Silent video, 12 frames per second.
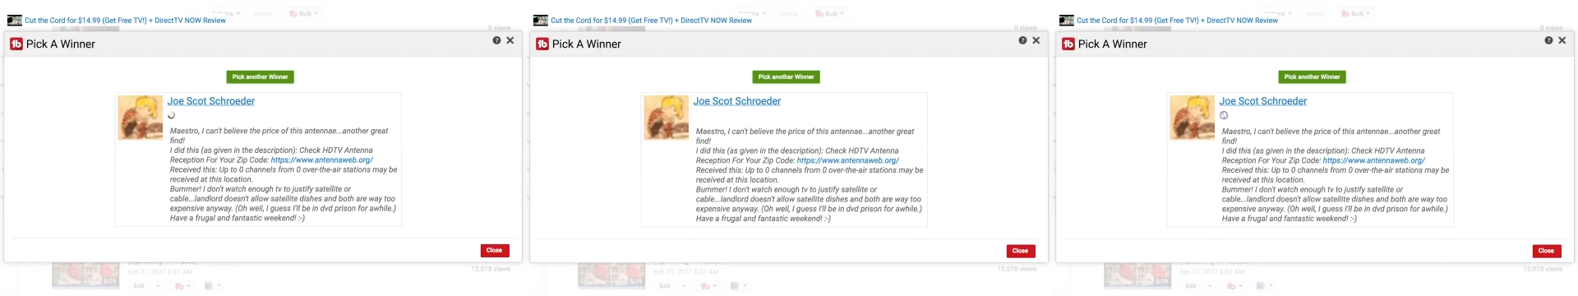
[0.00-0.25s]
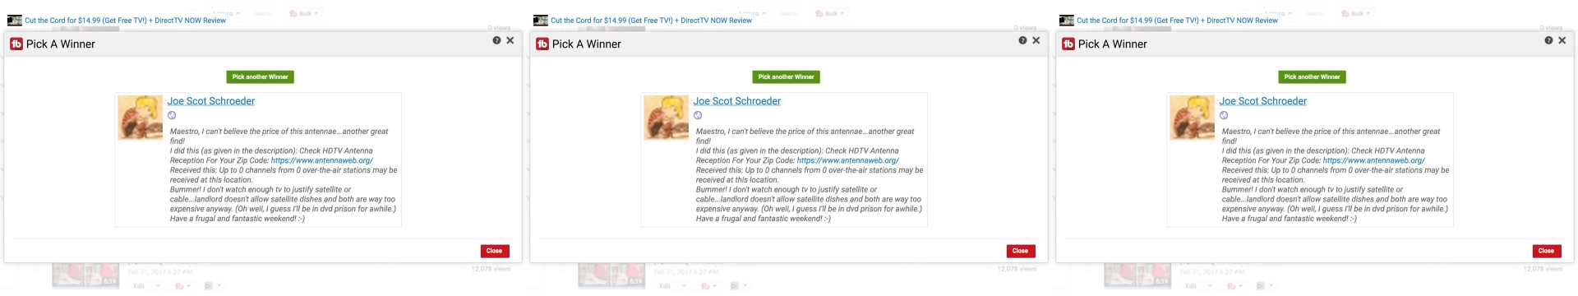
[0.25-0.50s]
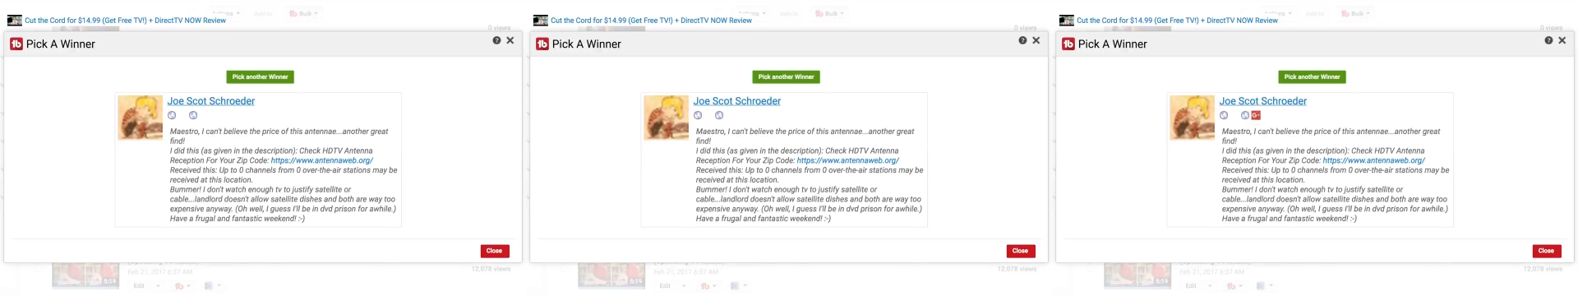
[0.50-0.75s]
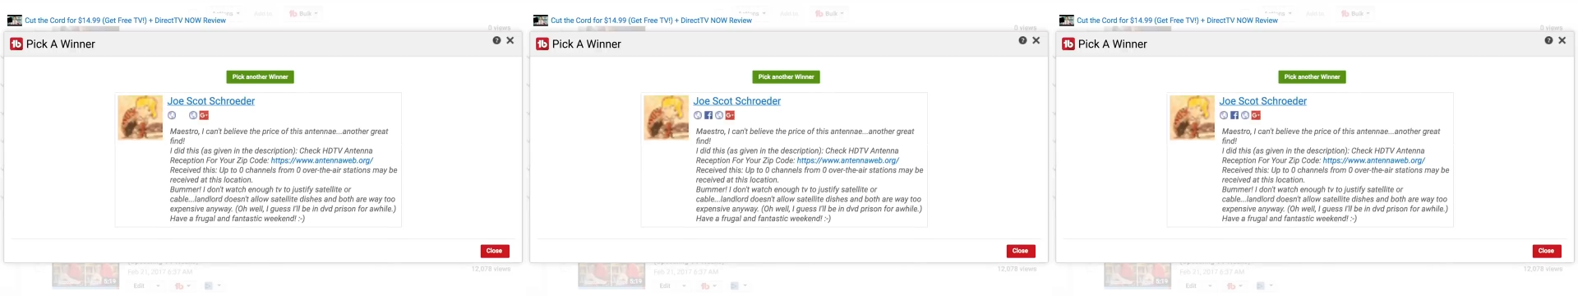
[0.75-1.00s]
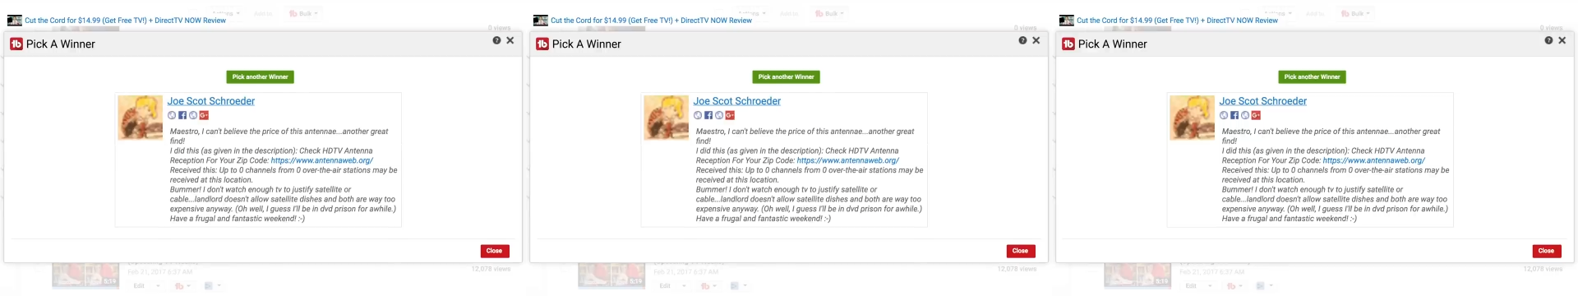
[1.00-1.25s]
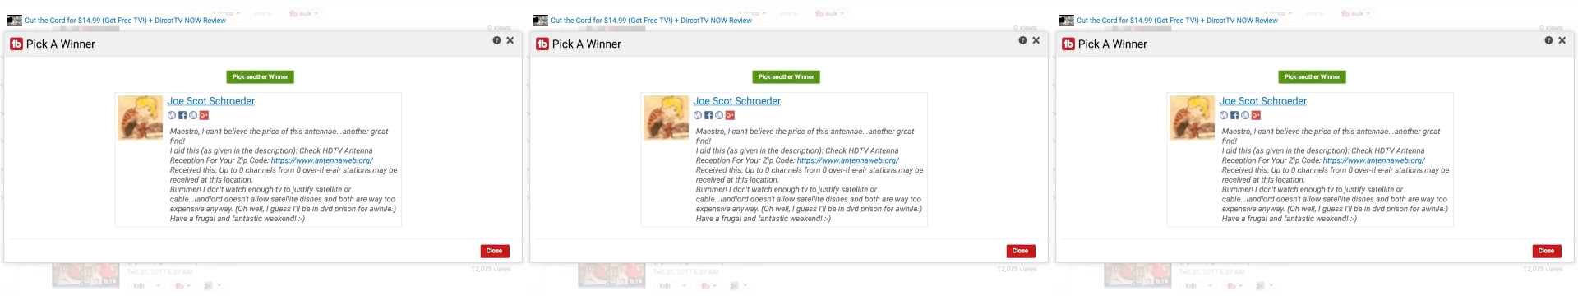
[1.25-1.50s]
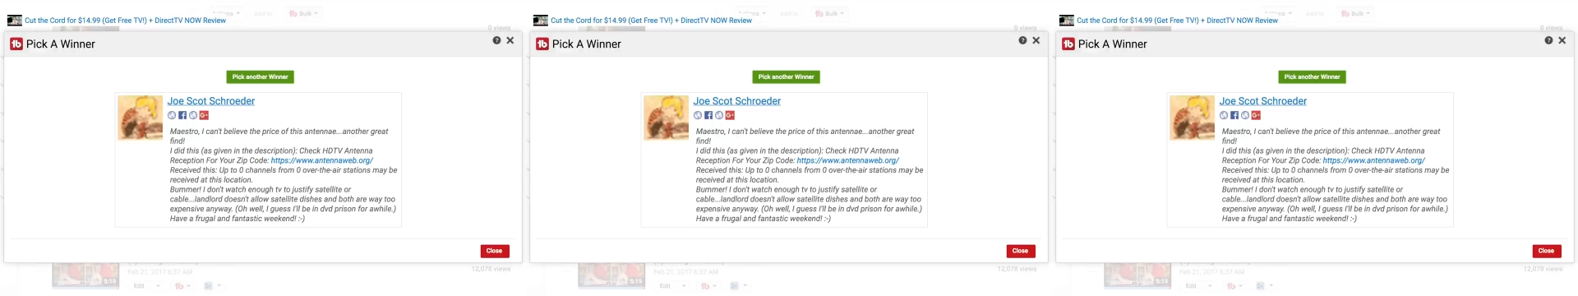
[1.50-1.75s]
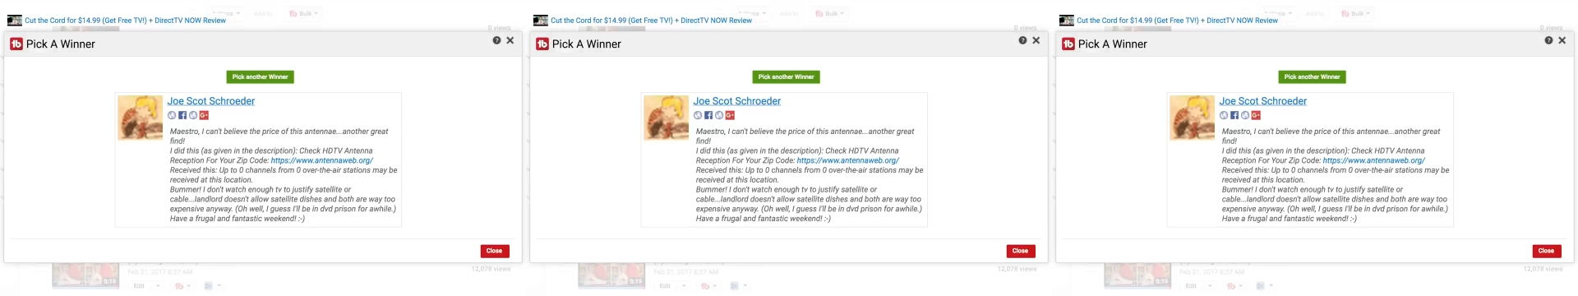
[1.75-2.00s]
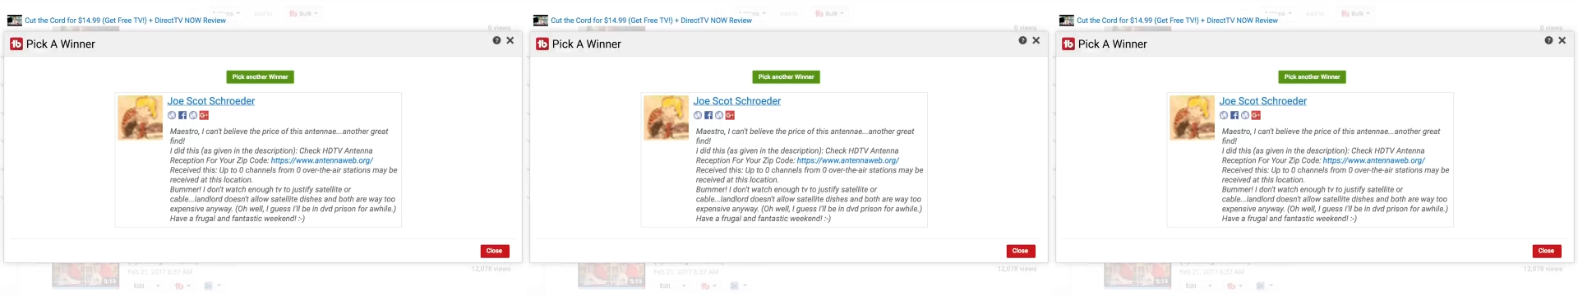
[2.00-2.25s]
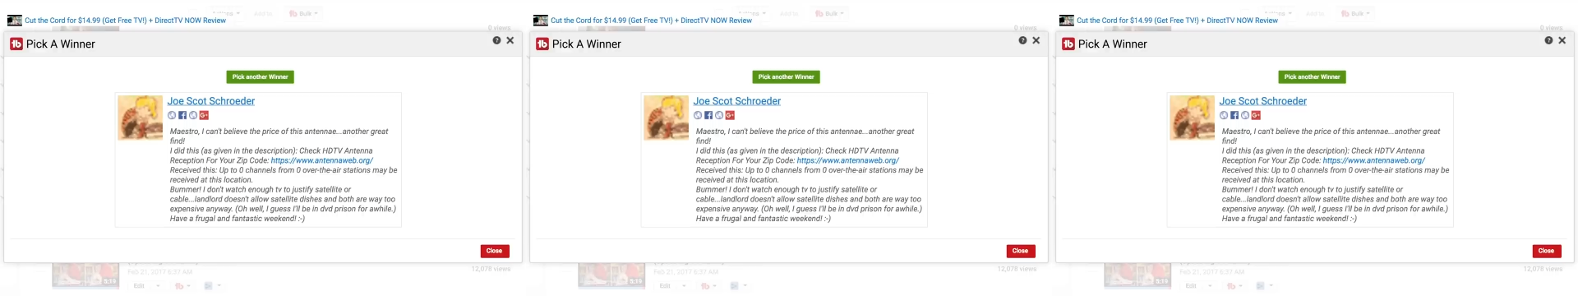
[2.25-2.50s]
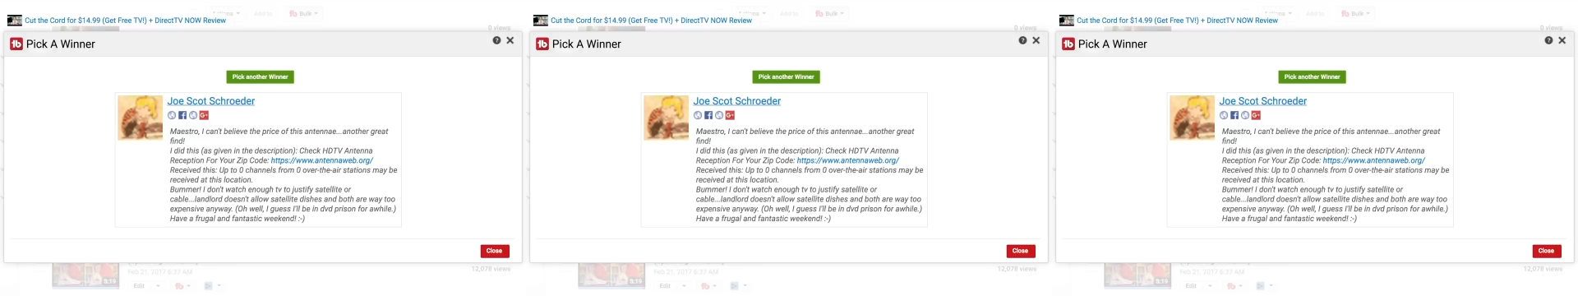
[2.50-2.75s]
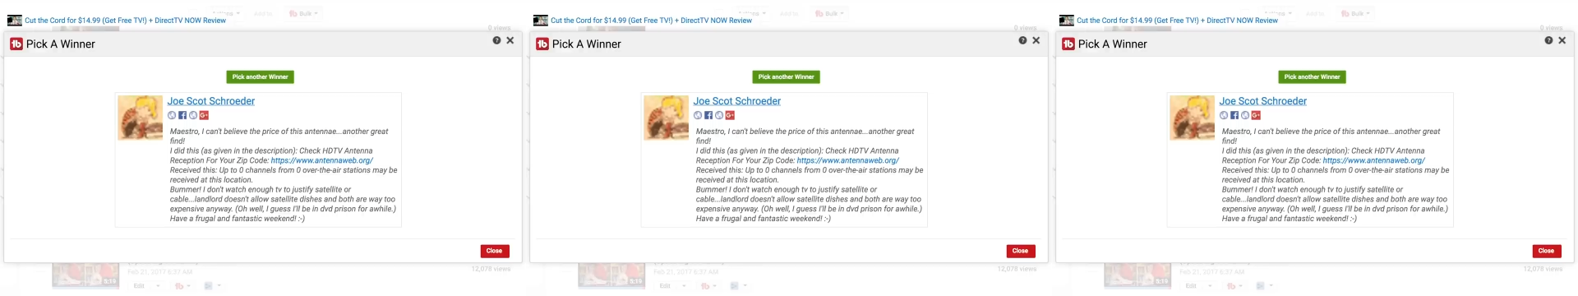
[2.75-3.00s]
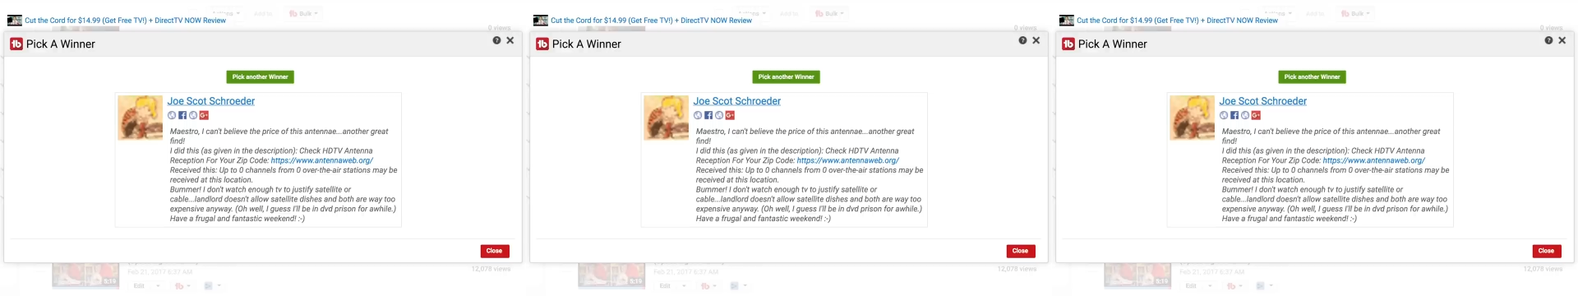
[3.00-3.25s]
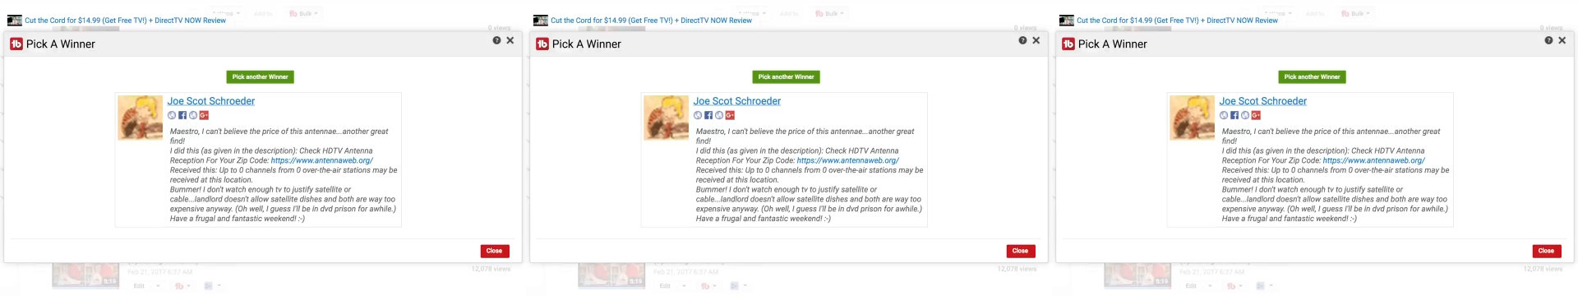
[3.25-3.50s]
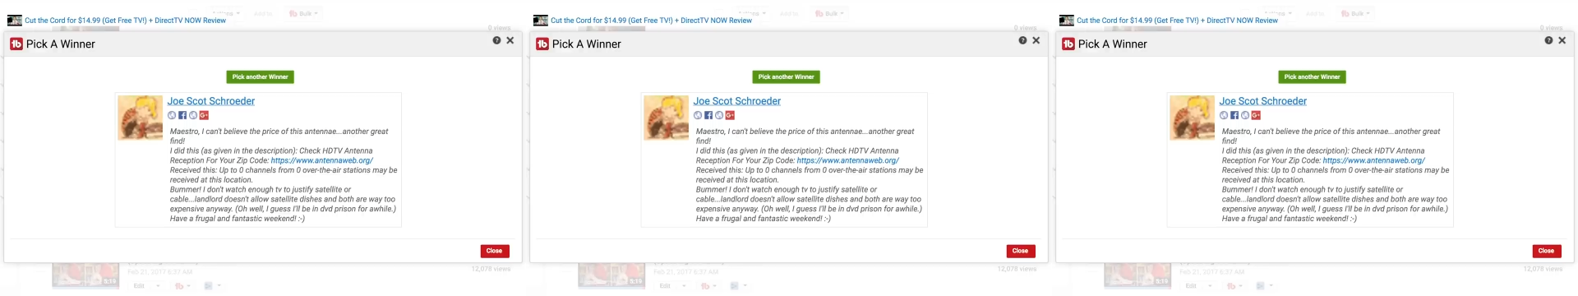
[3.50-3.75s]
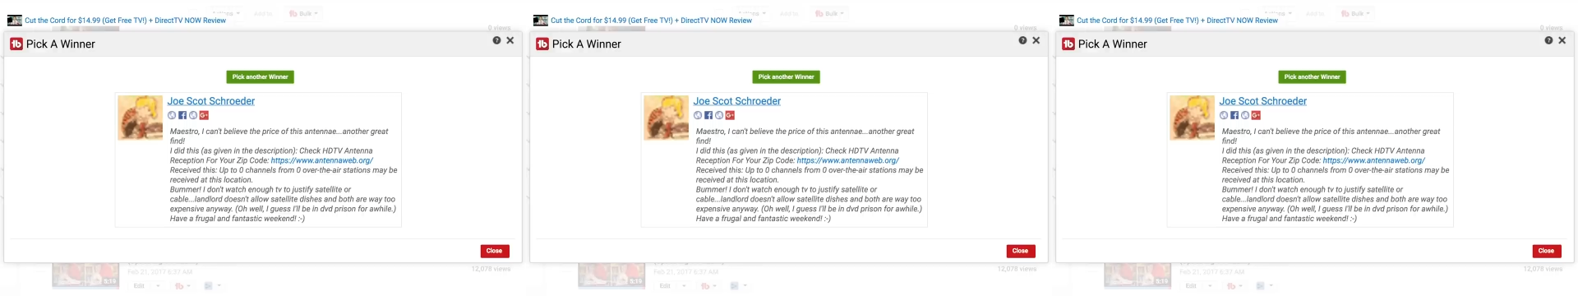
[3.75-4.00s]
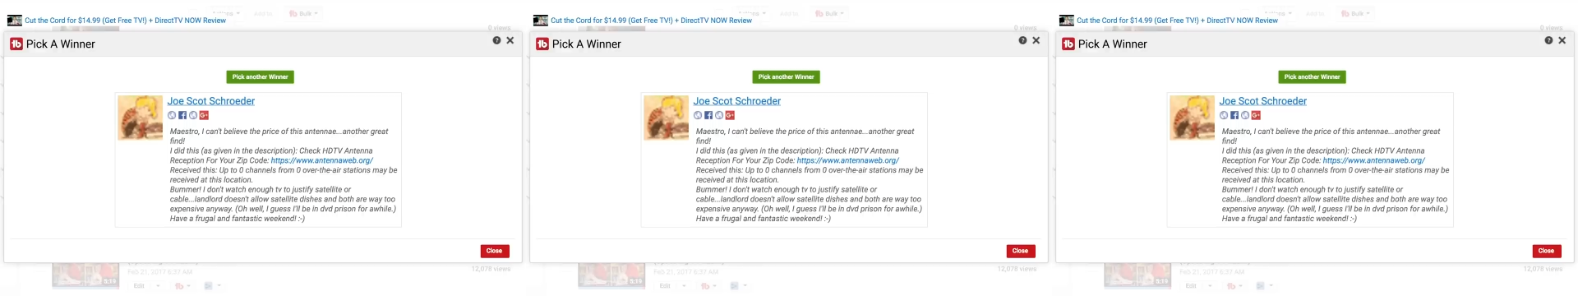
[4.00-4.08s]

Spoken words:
[unreadable: no face in view]